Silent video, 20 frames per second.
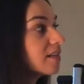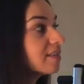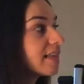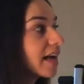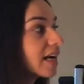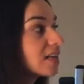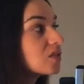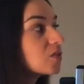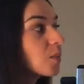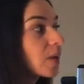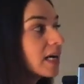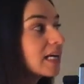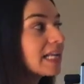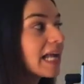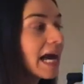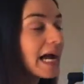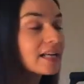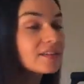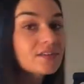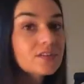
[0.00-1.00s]
That's why
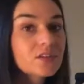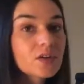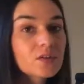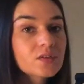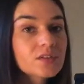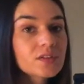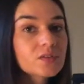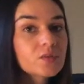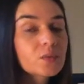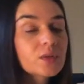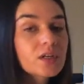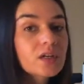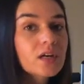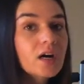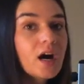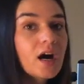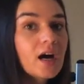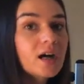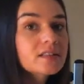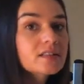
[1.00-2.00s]
in acidosis, we are
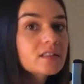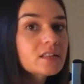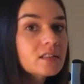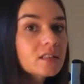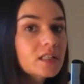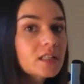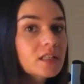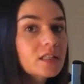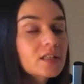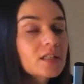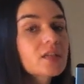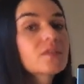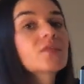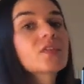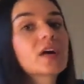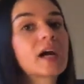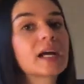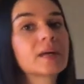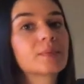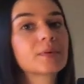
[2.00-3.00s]
constantly looking
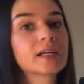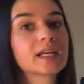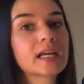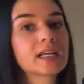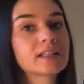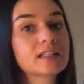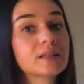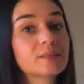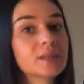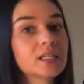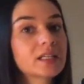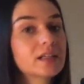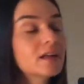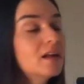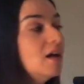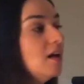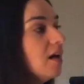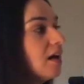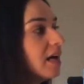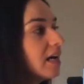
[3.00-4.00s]
for hyperkalemia.
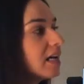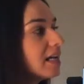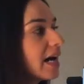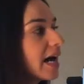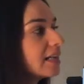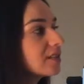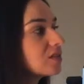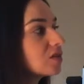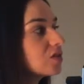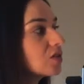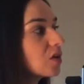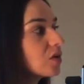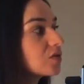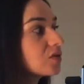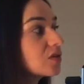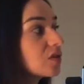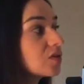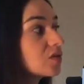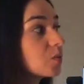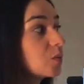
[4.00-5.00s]
In
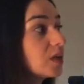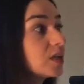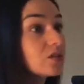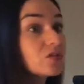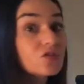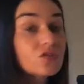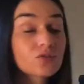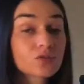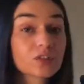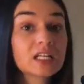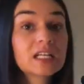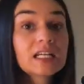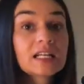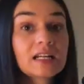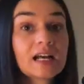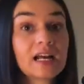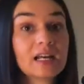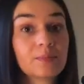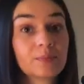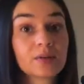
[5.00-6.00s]
acidosis, we are treating
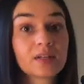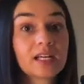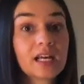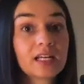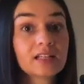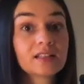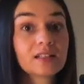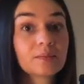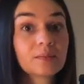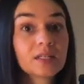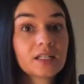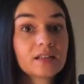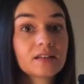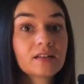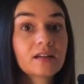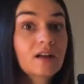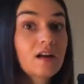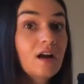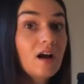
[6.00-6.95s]
hyperkalemia.